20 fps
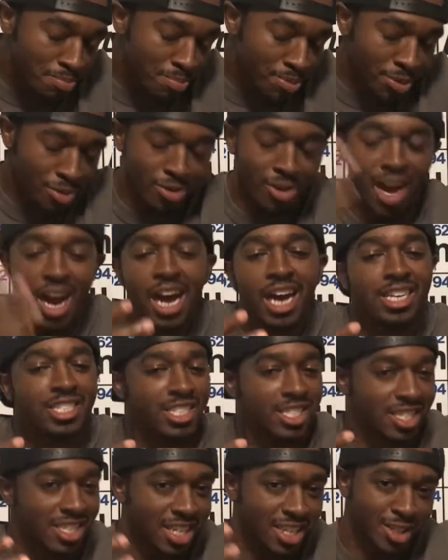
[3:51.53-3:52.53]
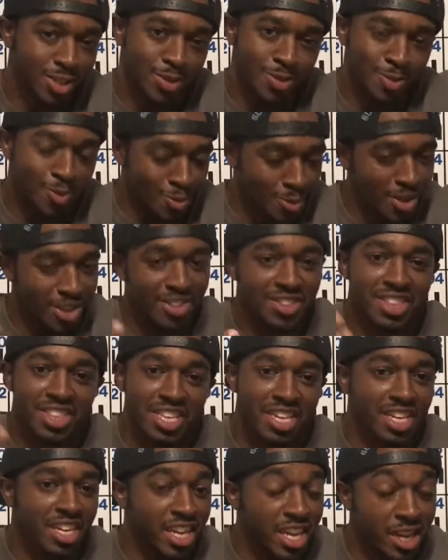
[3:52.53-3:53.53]
barraging us with
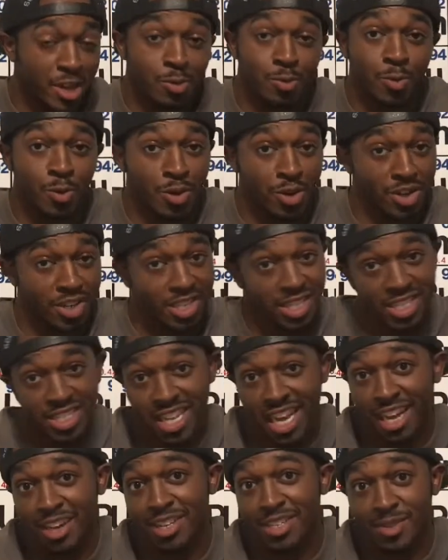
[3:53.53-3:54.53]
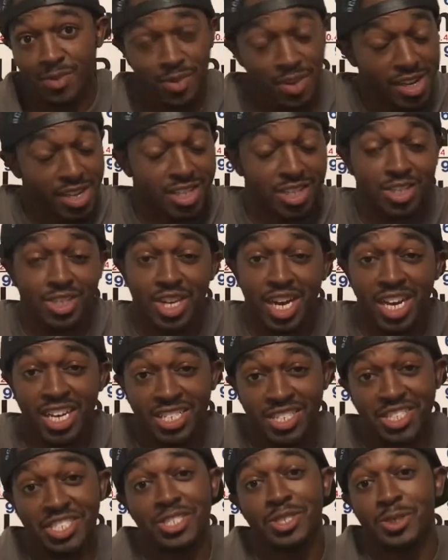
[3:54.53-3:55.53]
the N-word, and now his friends are
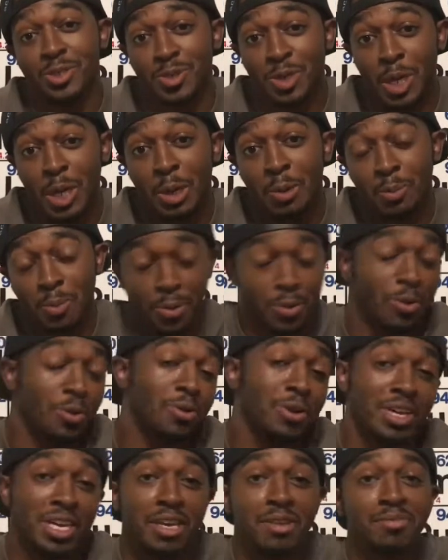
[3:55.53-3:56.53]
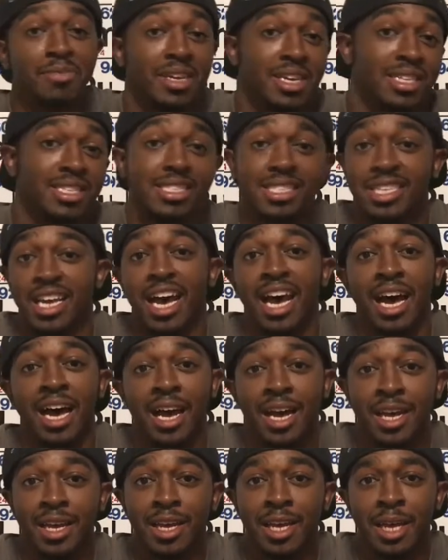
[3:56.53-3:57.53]
trying to pull him
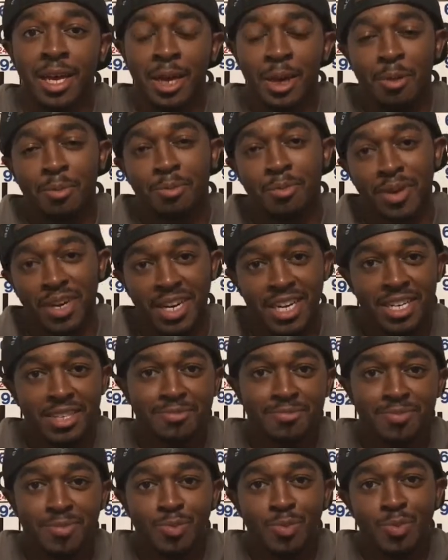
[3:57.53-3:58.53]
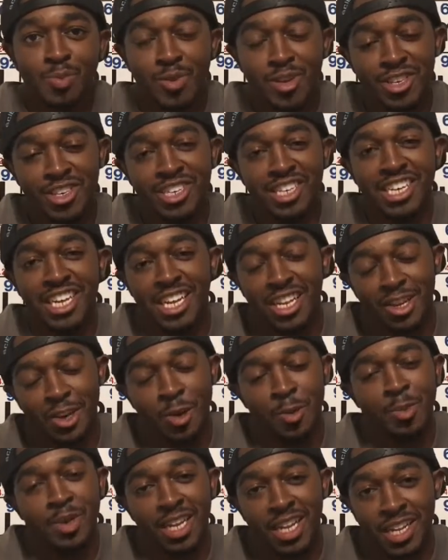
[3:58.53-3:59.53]
inside, but when you get a
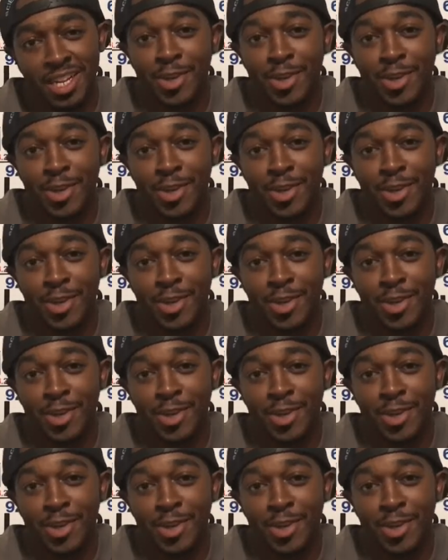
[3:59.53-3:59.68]
little bit of